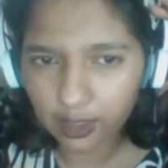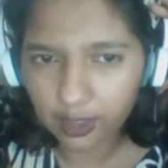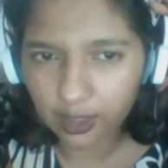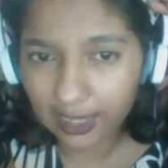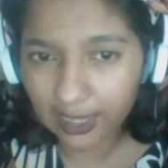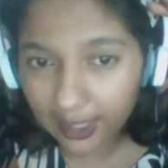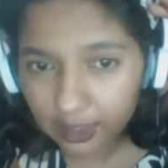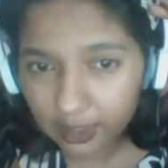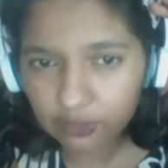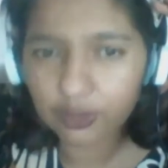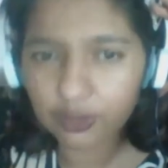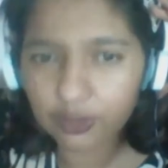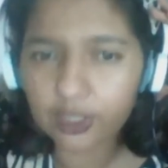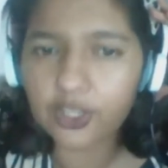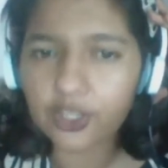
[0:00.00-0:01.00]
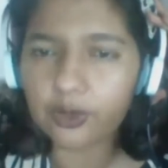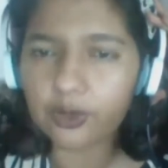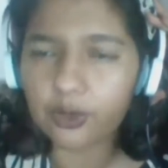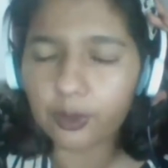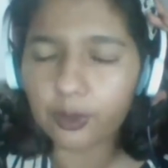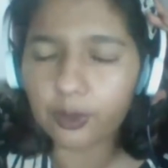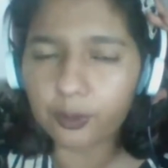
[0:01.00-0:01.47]
clients' religion or
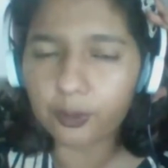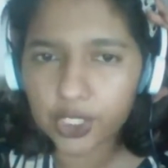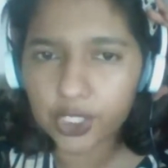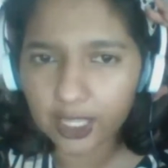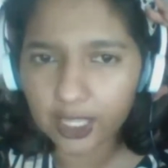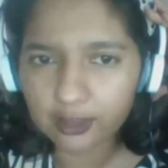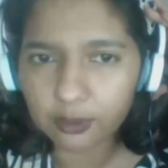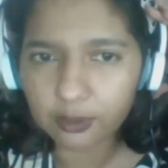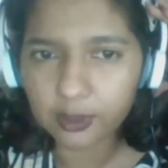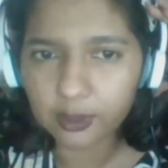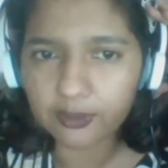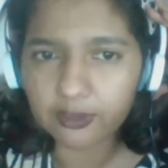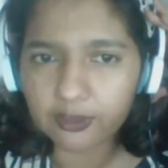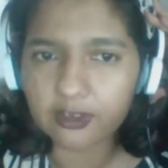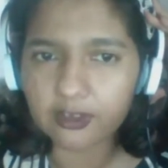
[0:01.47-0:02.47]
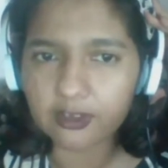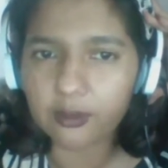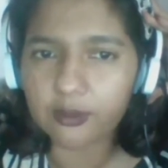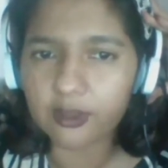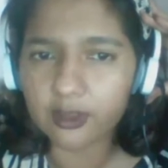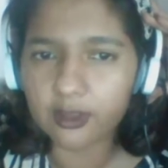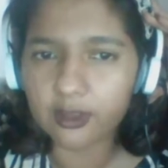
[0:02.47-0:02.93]
approach clients' belief systems
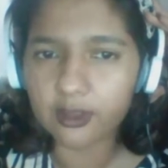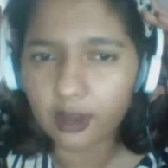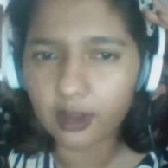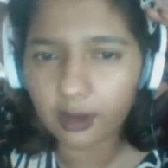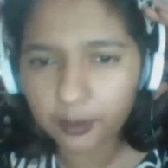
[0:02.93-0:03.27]
in therapy.